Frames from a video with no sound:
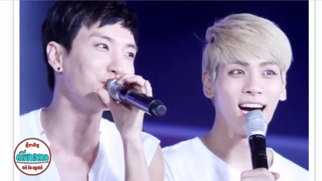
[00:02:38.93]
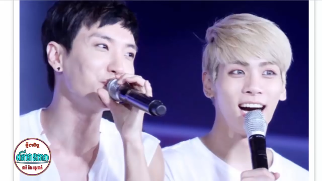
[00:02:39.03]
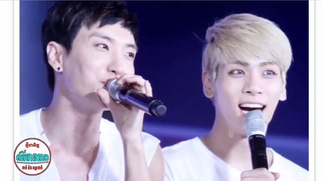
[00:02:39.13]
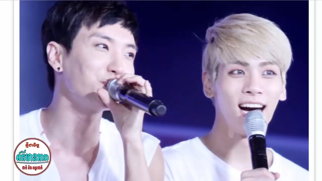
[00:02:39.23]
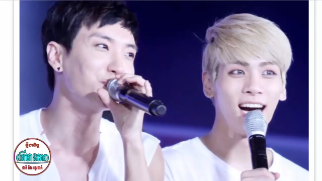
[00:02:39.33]

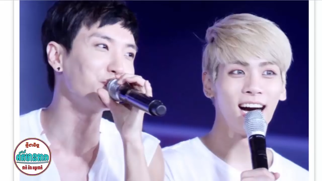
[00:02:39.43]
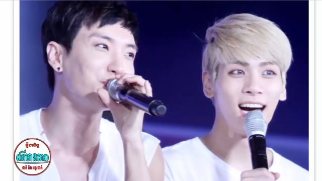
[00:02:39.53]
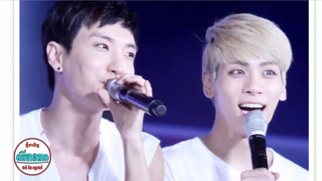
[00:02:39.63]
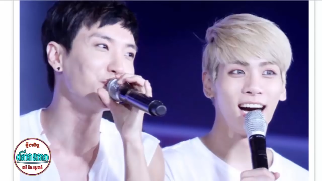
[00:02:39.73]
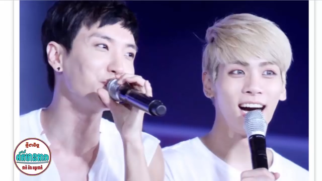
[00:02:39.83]

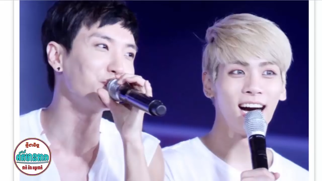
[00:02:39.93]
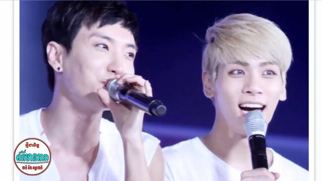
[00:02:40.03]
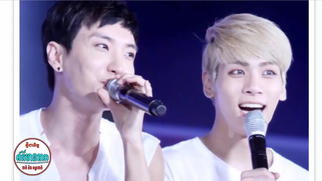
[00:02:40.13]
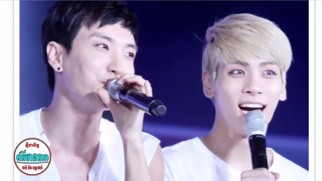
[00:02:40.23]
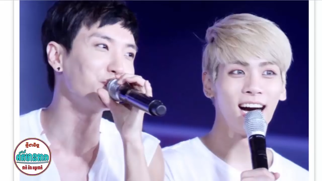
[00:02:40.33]

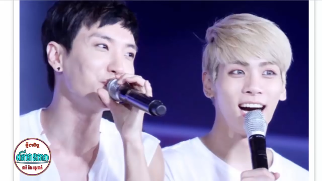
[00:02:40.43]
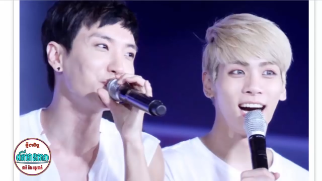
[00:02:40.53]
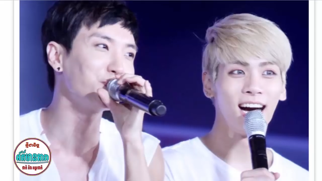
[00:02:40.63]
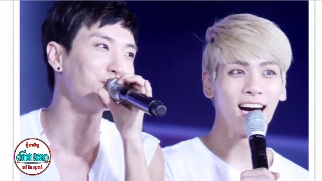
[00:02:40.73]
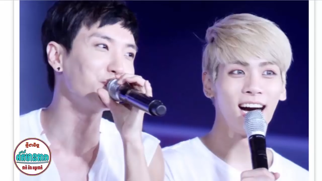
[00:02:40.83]

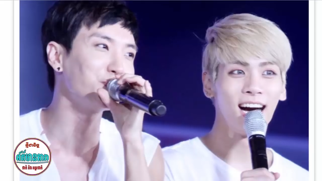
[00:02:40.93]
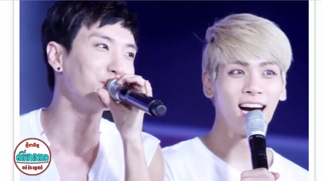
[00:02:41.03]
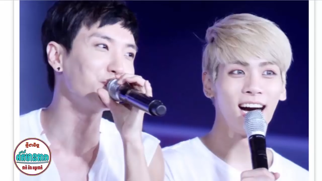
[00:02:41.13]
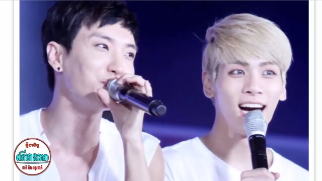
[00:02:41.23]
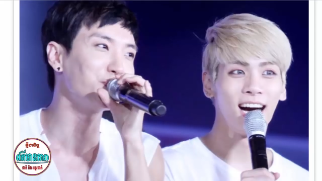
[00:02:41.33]

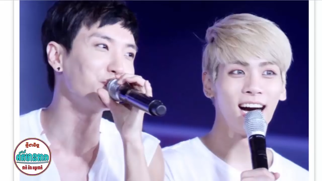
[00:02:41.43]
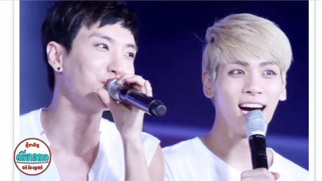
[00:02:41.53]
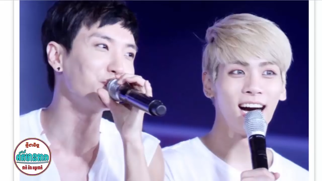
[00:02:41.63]
Nobody speaks.